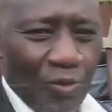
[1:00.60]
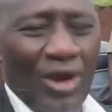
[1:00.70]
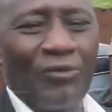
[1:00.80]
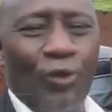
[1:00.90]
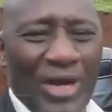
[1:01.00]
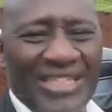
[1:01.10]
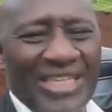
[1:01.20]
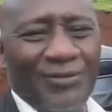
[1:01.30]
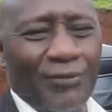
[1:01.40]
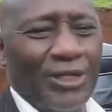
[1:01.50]
We have
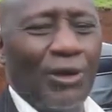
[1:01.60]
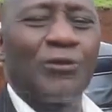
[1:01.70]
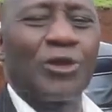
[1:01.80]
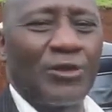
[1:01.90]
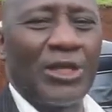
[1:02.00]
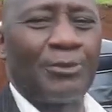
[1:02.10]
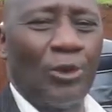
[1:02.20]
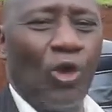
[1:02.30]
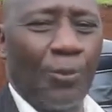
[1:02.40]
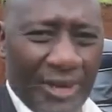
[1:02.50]
waited for the office of the
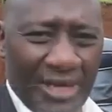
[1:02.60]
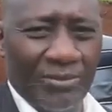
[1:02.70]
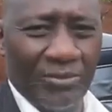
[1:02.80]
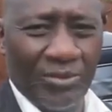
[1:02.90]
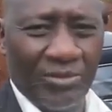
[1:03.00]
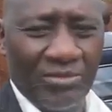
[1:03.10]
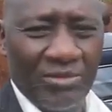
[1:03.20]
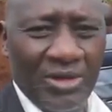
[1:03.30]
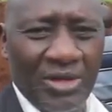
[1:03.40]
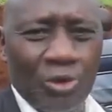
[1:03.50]
OPM
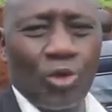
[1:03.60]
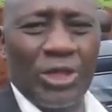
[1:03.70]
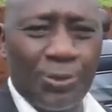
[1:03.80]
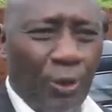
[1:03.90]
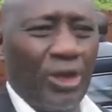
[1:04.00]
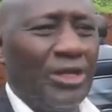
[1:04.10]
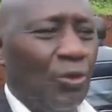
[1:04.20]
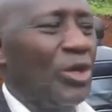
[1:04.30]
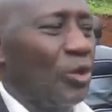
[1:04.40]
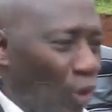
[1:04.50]
to respond.
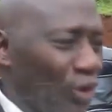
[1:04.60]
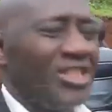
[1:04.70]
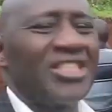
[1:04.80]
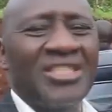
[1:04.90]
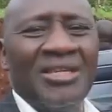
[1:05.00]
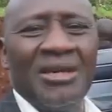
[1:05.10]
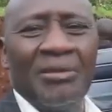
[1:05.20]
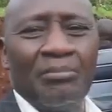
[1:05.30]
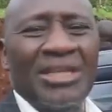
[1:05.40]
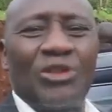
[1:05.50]
We wrote,
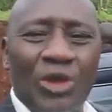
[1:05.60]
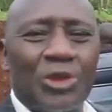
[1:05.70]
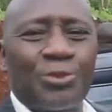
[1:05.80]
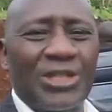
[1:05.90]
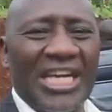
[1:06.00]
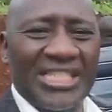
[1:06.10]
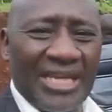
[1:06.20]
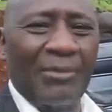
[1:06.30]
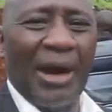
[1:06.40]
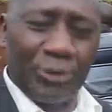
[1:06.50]
but no response has
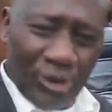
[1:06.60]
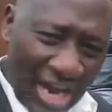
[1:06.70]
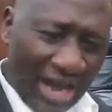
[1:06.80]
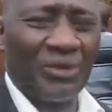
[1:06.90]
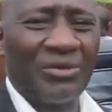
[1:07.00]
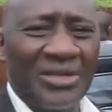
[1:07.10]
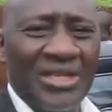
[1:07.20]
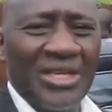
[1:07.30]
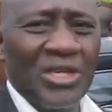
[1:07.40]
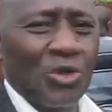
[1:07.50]
come up to now.
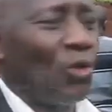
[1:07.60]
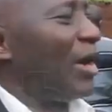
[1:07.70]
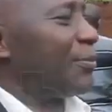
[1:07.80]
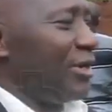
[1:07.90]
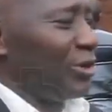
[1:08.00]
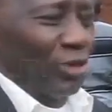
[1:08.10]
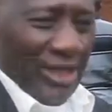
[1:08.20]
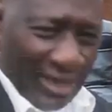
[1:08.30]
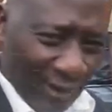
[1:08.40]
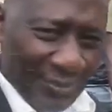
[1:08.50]
So we're appealing to
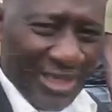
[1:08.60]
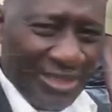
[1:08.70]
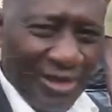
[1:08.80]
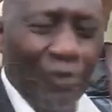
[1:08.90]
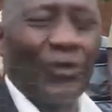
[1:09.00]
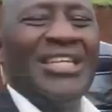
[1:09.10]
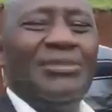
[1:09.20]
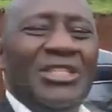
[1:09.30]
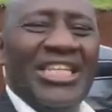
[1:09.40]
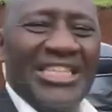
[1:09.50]
the government for an
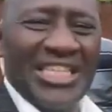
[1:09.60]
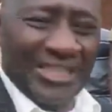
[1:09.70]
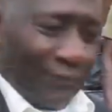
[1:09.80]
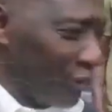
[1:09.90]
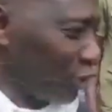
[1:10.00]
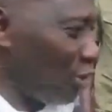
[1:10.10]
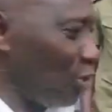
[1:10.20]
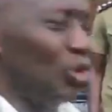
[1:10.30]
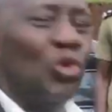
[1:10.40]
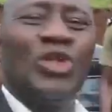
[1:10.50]
immediate
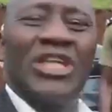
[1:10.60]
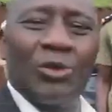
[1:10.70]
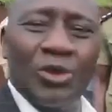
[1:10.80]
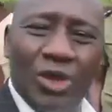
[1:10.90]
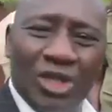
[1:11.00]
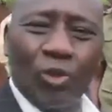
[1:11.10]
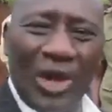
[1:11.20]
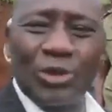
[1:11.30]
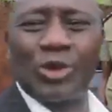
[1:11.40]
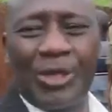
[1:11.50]
intervention. We don't
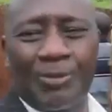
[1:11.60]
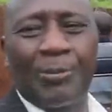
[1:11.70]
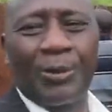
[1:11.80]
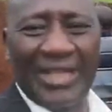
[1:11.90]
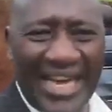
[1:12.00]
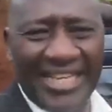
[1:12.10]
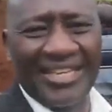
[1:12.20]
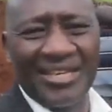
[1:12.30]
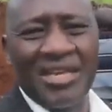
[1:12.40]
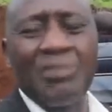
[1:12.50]
want to see people
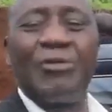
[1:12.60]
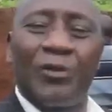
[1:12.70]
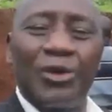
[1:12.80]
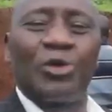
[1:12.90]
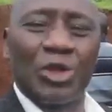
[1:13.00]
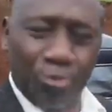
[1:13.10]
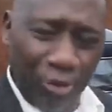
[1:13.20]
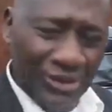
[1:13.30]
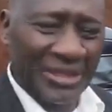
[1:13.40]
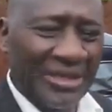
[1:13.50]
dying before you
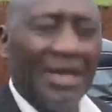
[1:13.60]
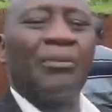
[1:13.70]
respond.